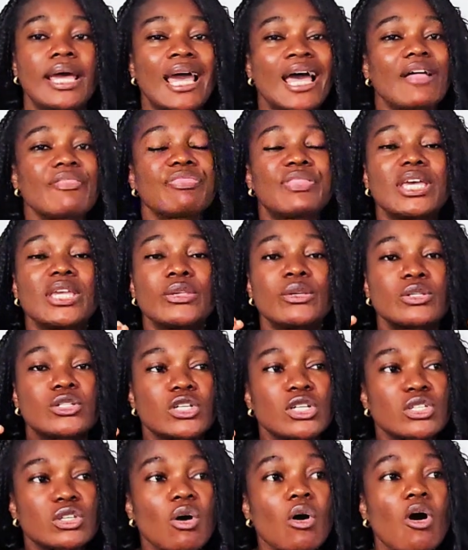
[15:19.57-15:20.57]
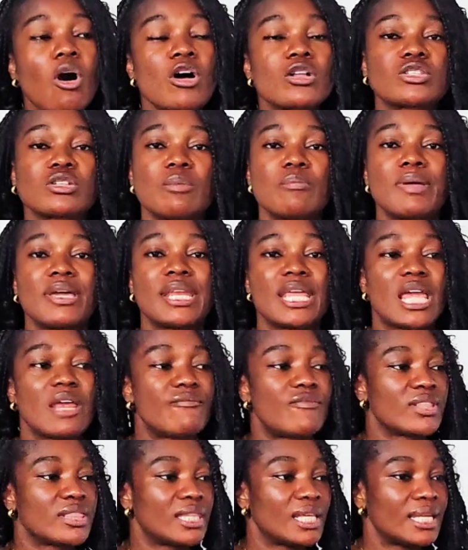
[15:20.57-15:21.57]
and then you just automate
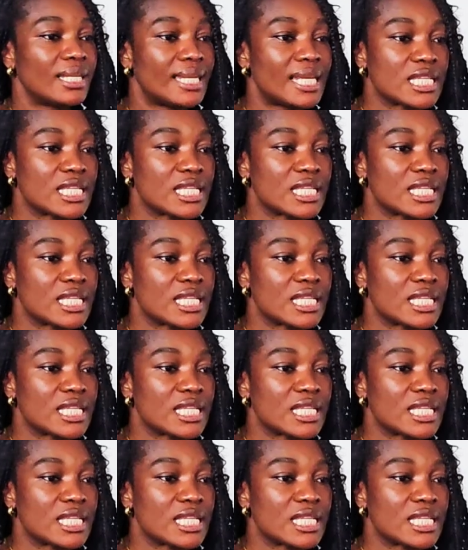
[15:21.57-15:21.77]
everything.